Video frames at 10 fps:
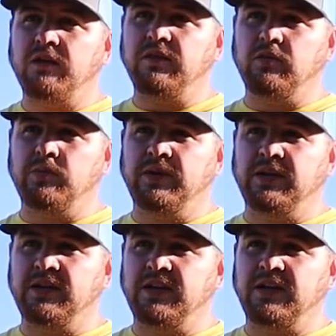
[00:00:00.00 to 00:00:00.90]
if he would have
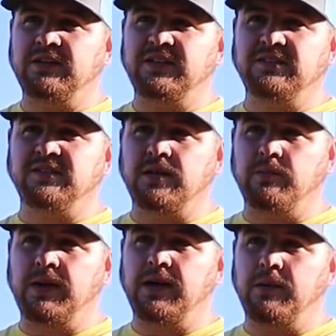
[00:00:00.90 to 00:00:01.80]
been in distance, I
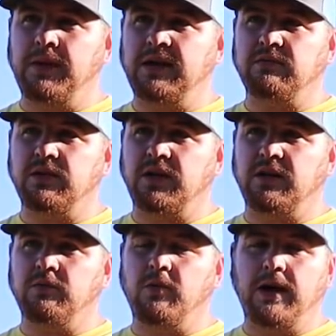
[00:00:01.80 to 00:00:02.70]
might
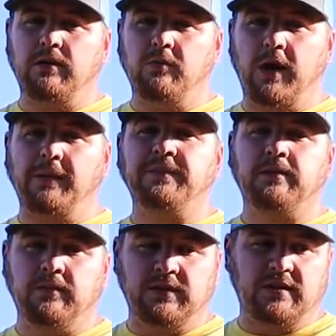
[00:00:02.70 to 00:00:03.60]
have whopped
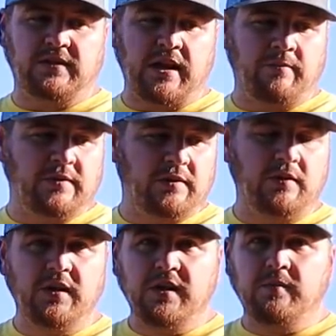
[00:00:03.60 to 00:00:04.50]
him with it a time or two.
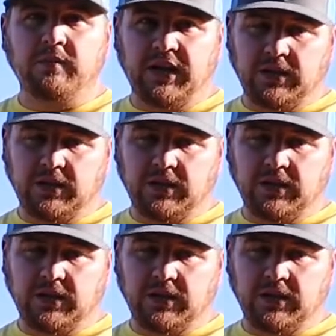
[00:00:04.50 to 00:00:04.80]
But